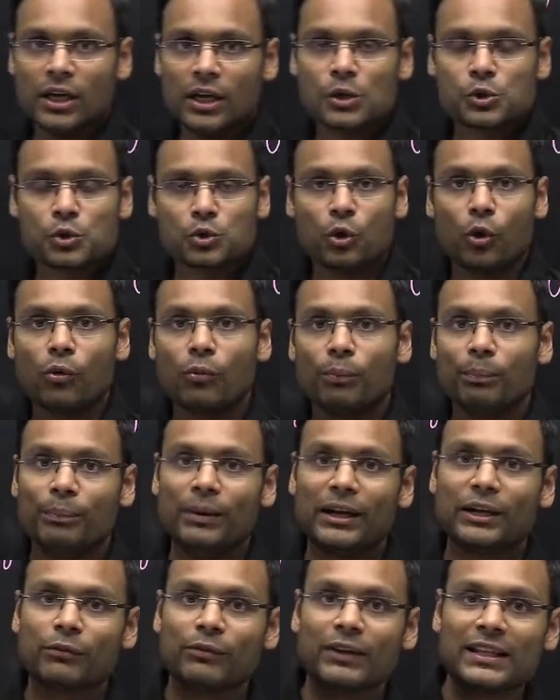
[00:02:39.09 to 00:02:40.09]
So
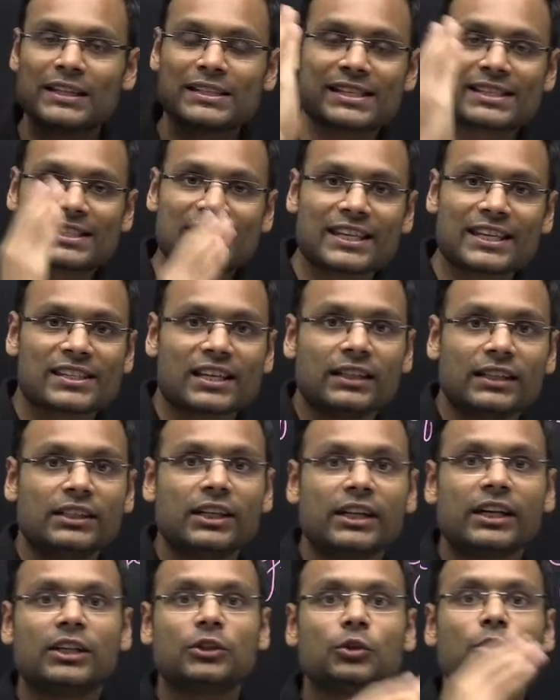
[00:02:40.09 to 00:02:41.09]
between
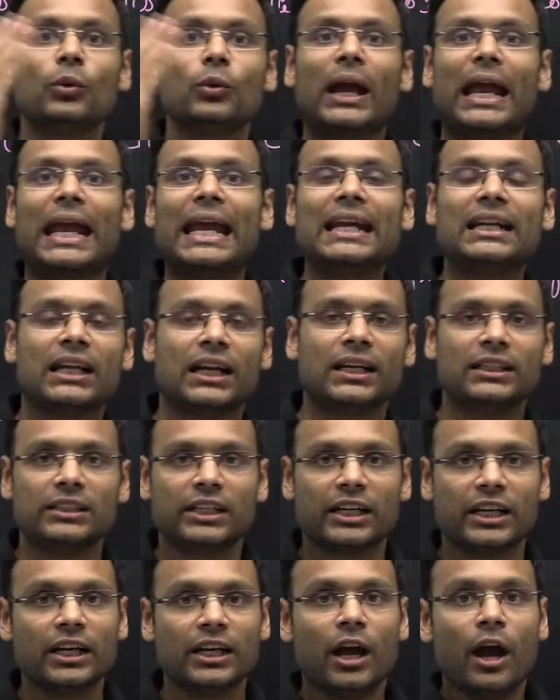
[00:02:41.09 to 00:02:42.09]
600 to
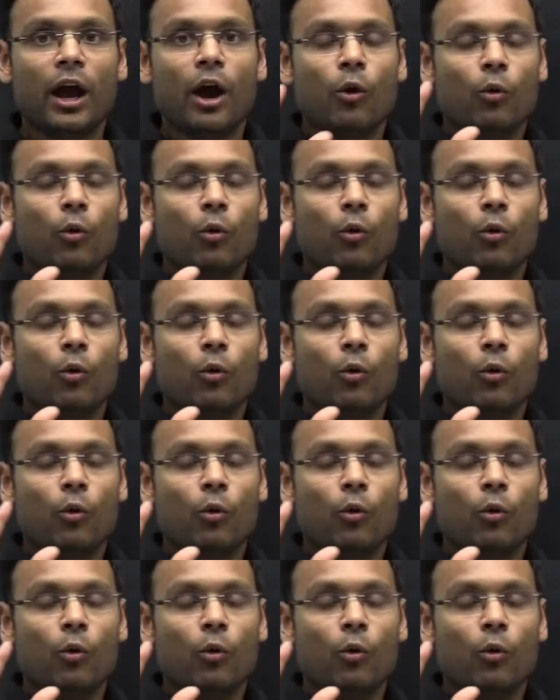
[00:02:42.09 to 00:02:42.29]
800,